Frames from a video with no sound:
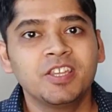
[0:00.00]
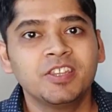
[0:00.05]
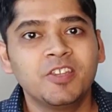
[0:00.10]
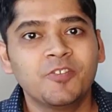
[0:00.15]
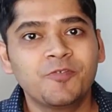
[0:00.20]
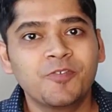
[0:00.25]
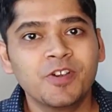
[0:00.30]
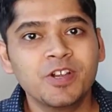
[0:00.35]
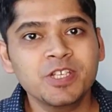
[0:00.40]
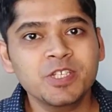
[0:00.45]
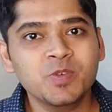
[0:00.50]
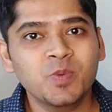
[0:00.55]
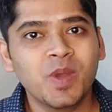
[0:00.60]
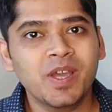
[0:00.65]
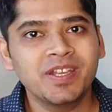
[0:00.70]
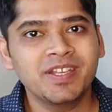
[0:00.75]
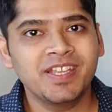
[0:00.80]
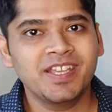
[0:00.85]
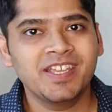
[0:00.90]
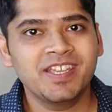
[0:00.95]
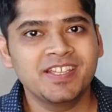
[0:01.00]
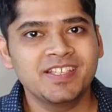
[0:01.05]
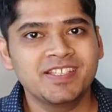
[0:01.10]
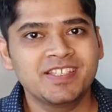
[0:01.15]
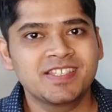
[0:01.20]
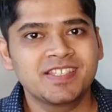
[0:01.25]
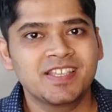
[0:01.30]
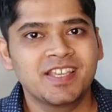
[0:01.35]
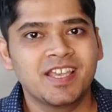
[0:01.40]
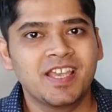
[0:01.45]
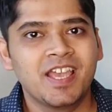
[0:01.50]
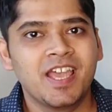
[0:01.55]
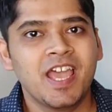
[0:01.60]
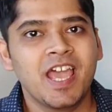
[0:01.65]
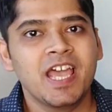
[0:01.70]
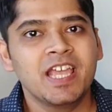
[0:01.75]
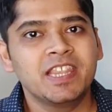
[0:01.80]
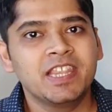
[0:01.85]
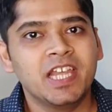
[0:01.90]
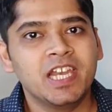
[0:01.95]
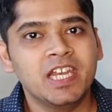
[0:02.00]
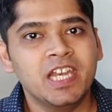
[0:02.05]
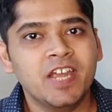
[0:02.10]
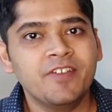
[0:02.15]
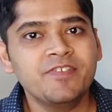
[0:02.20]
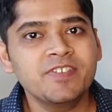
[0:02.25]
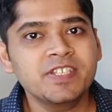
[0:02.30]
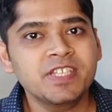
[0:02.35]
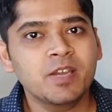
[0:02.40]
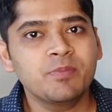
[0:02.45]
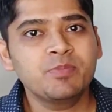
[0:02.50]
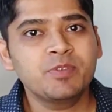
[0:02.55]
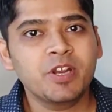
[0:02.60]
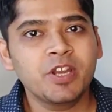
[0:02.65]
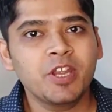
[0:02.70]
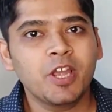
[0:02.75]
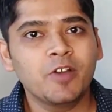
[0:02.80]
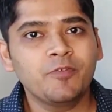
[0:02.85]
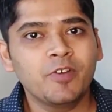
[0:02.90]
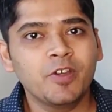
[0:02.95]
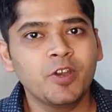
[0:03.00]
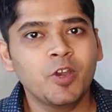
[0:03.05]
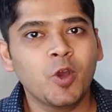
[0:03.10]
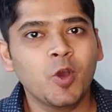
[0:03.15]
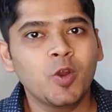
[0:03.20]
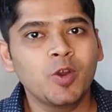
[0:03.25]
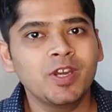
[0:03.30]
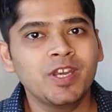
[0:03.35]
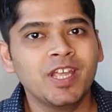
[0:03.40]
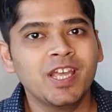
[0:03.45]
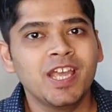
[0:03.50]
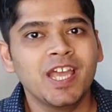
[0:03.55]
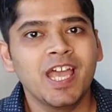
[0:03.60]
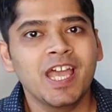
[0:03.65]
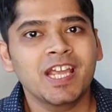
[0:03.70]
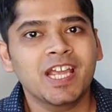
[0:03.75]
The first one is the left subtree of a node